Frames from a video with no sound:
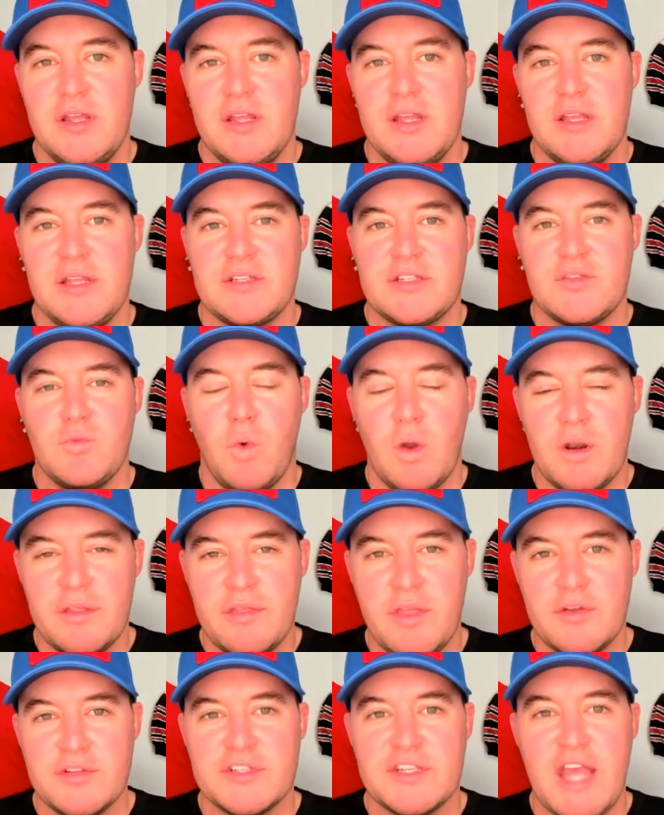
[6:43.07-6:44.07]
It's one of
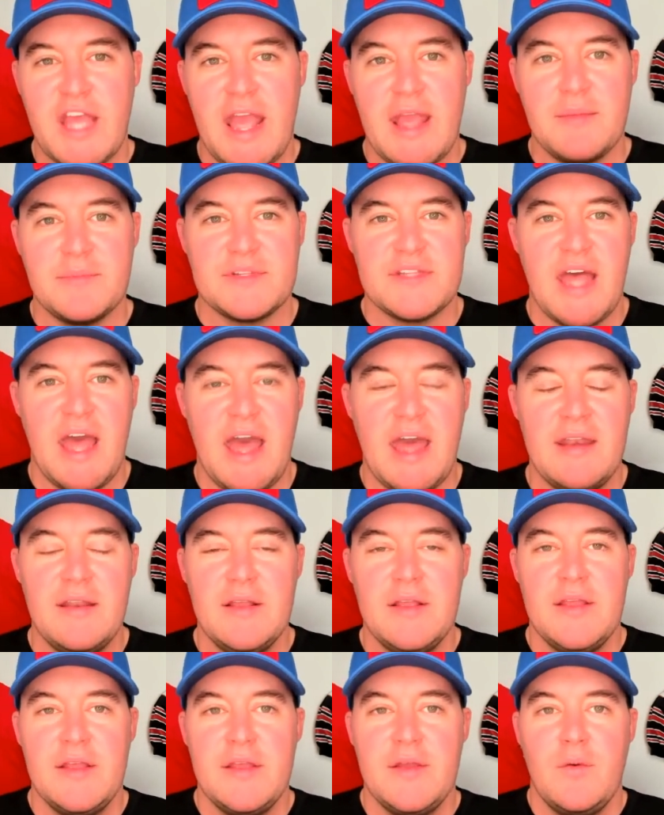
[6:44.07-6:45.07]
those games that
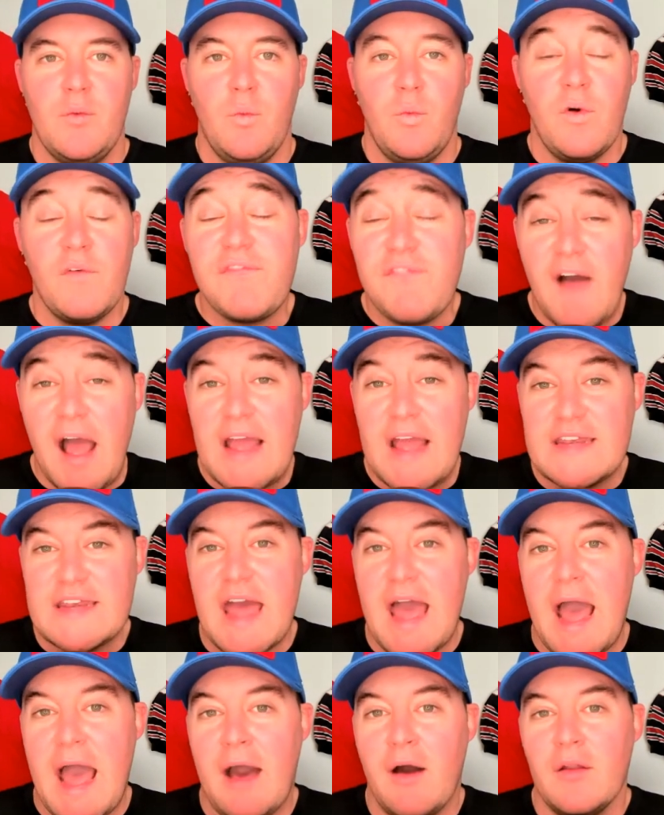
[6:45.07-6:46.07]
we'll find
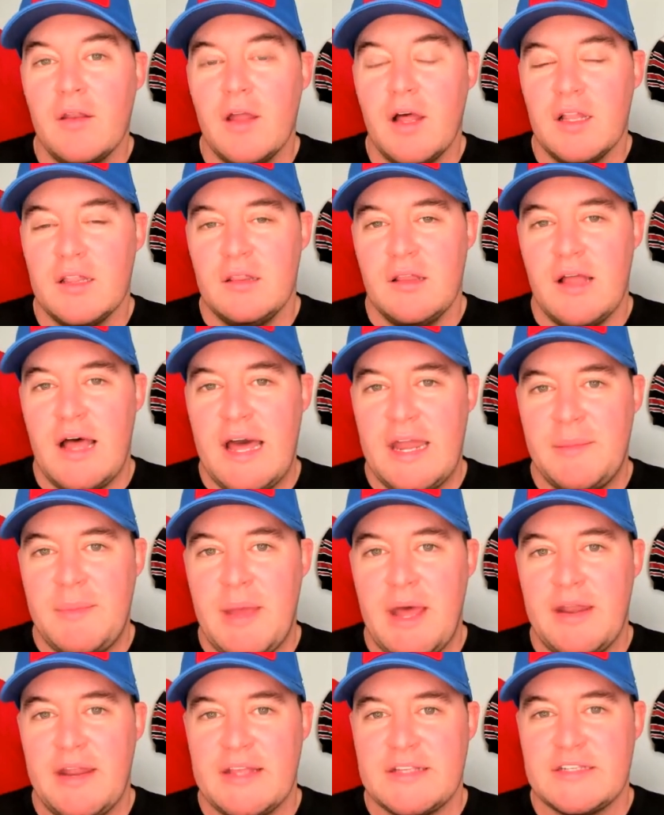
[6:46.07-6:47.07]
out a lot
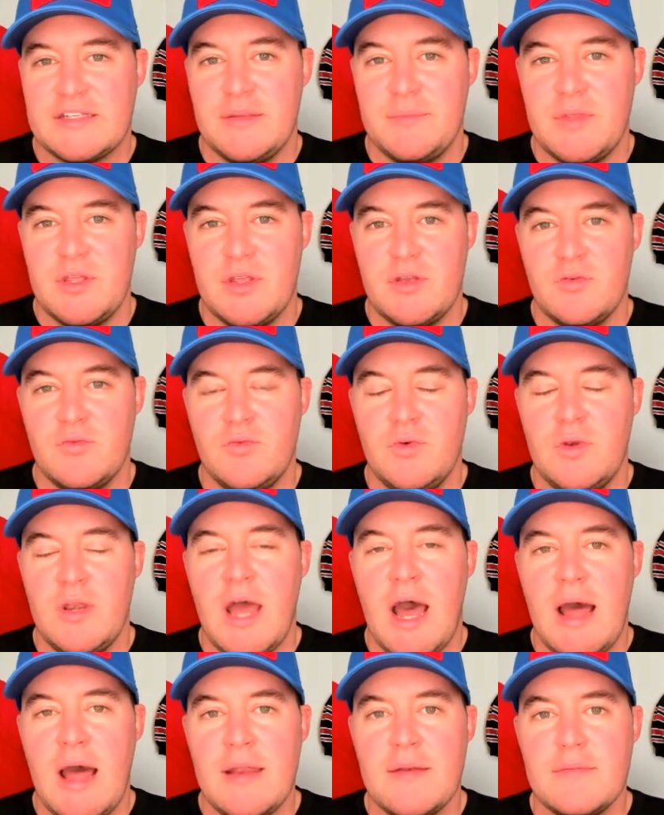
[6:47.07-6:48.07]
about S M U,
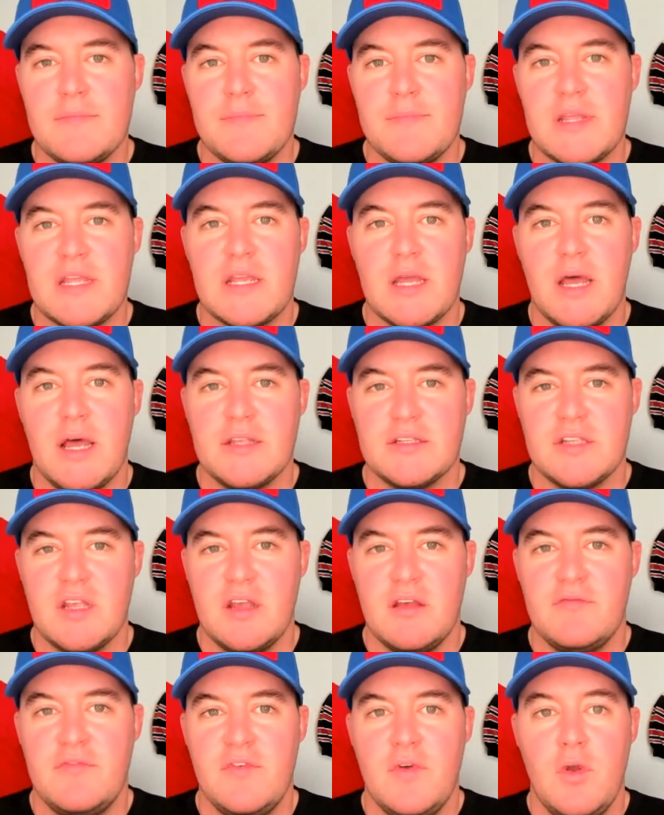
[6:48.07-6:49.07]
not because
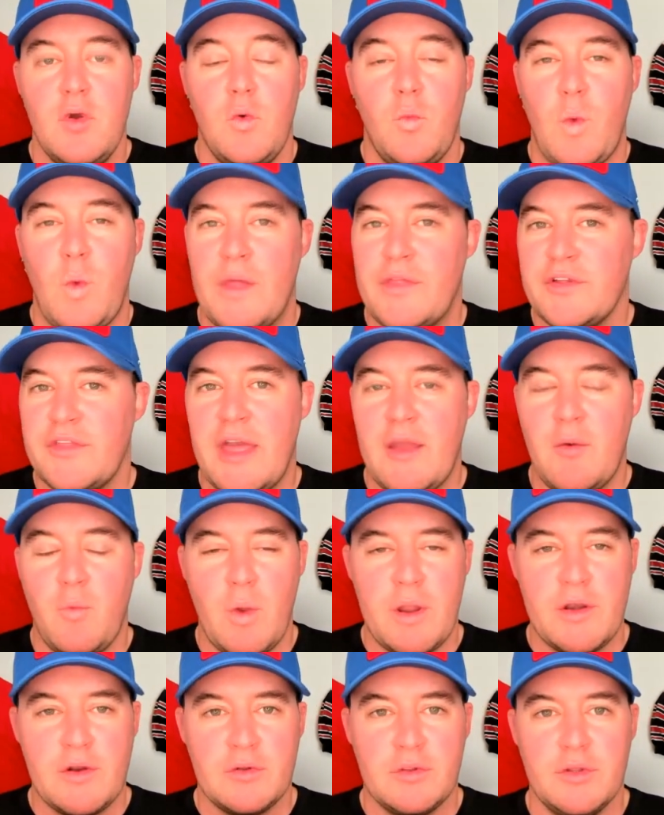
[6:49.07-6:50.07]
of whether they
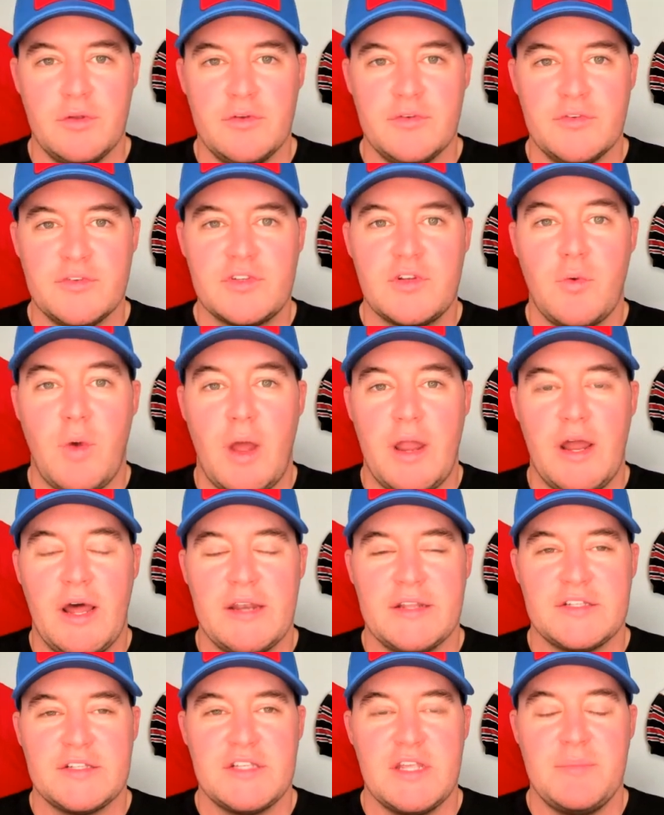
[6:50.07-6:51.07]
win or lose, quite
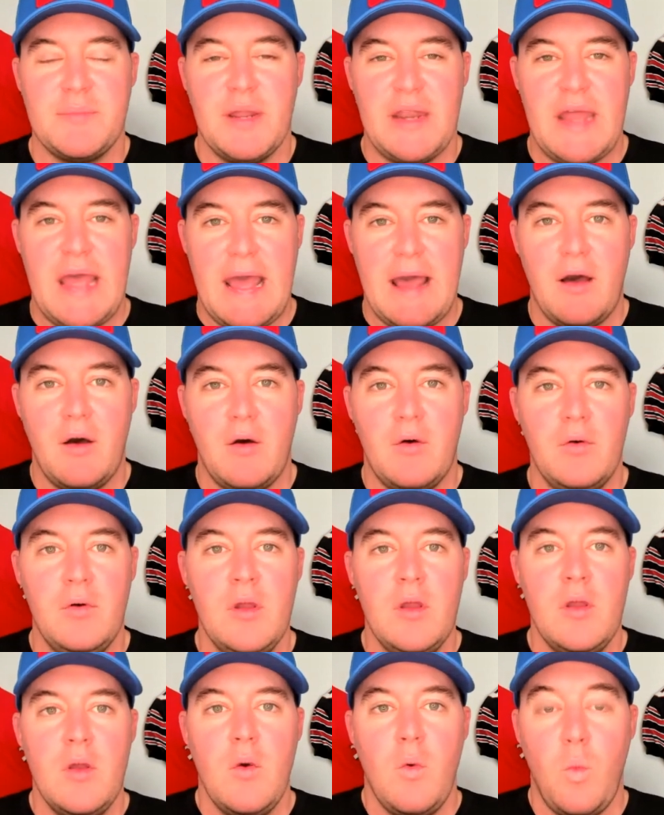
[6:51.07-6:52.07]
honestly, but how
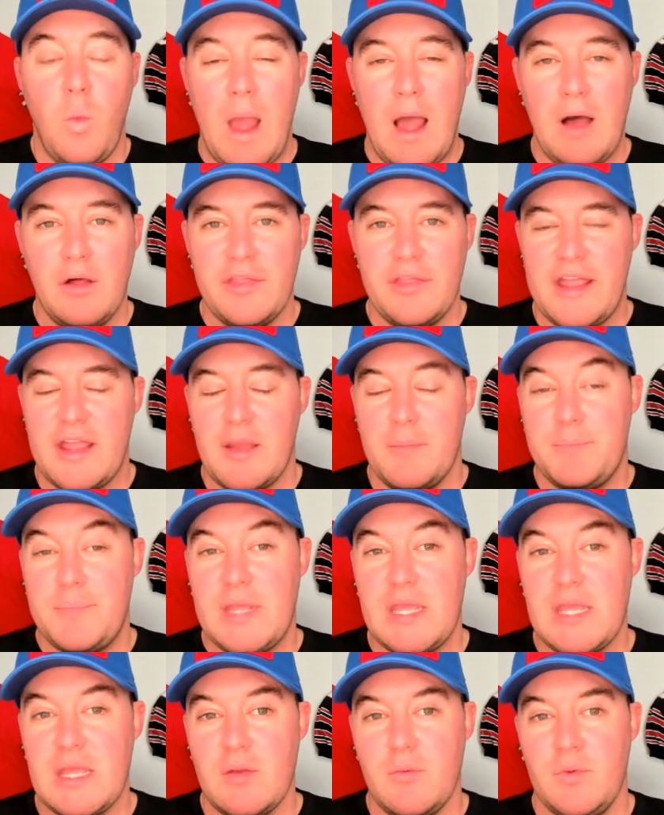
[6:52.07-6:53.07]
well they
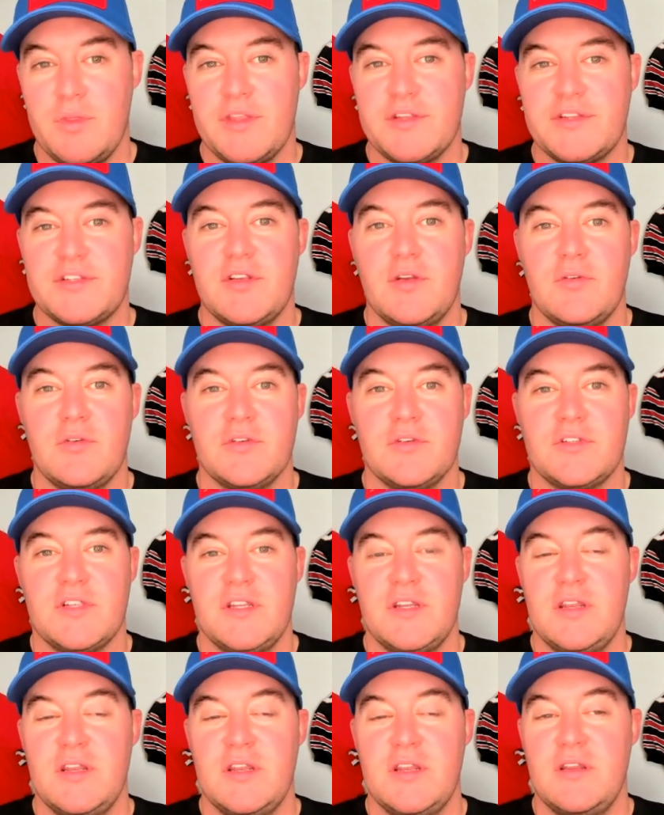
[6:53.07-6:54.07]
compete with the Sooners.
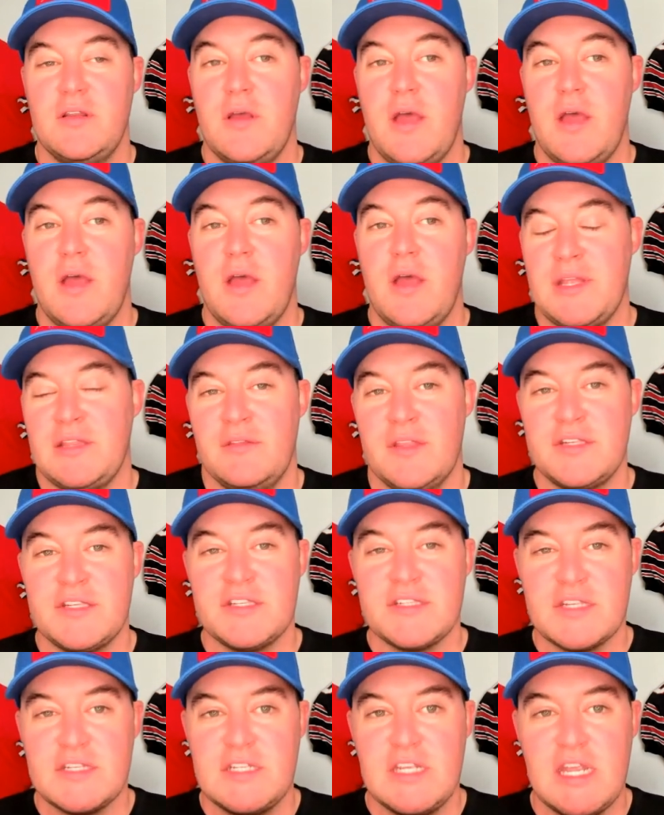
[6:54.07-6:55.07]
And, I mean, this
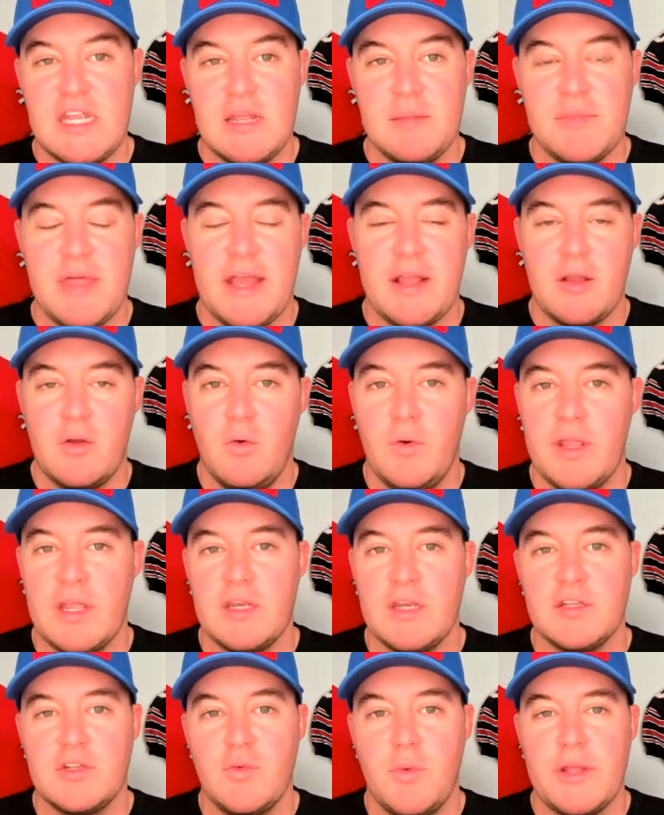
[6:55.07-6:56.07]
is a team that going
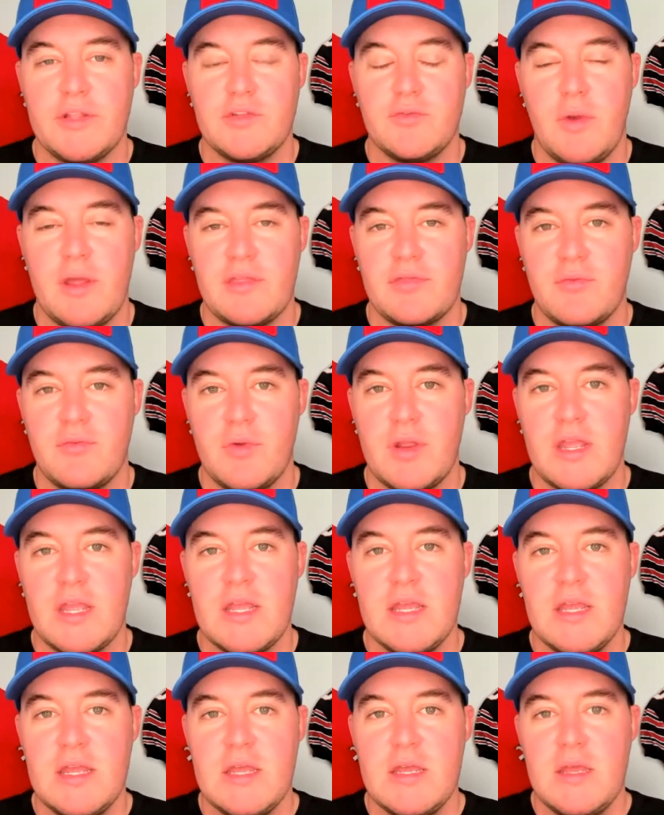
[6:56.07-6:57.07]
into twenty twenty-three,
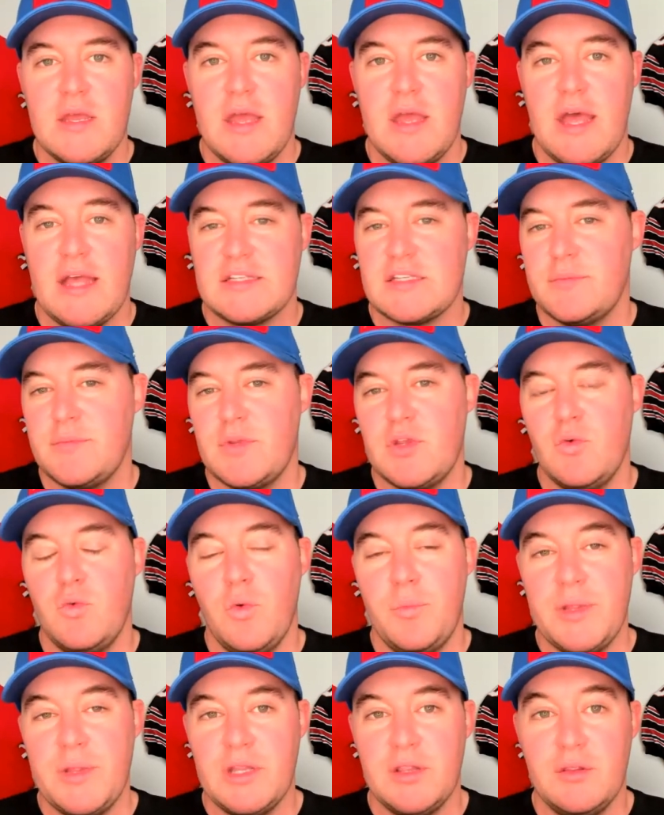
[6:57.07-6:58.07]
S M U will
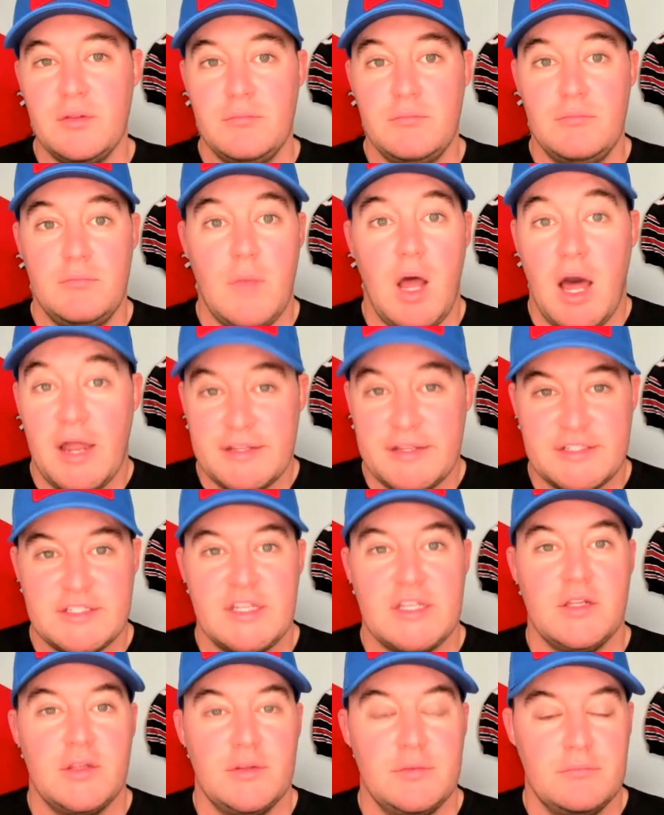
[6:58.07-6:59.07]
be
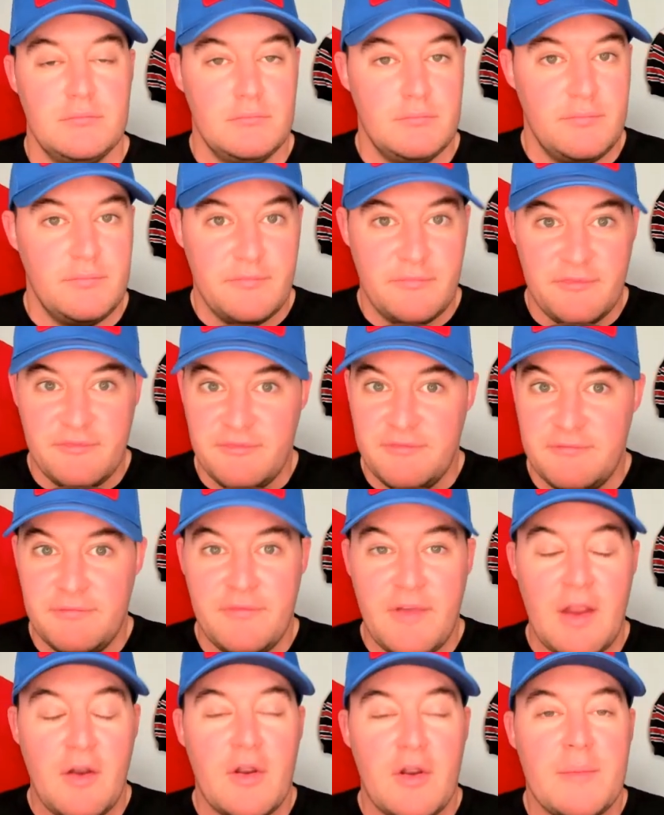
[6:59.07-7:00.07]
honestly
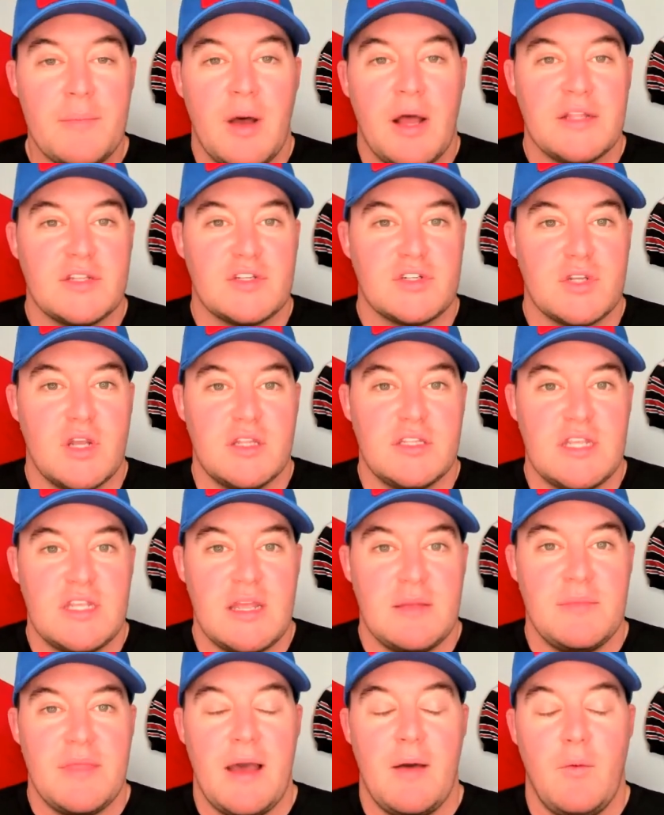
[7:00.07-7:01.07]
very much a
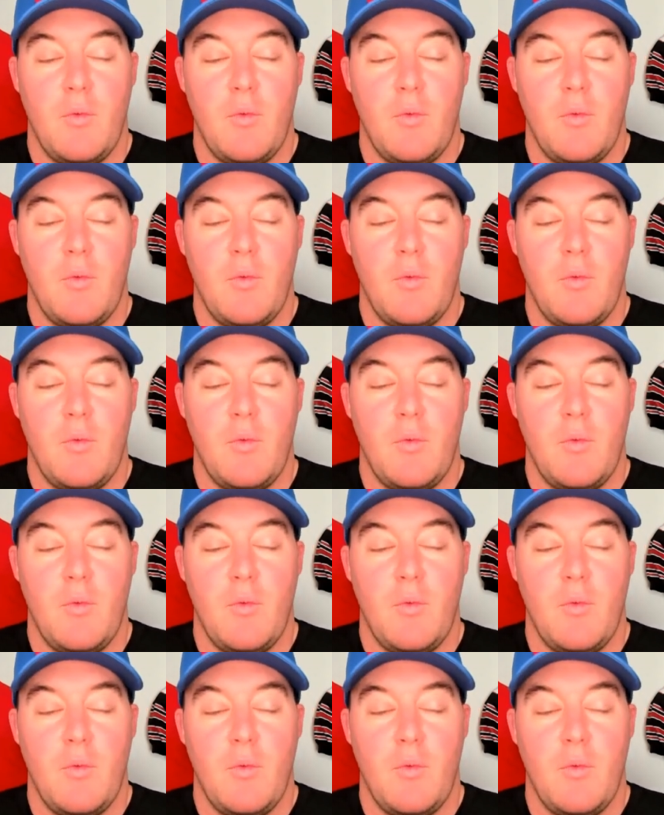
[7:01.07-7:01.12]
team that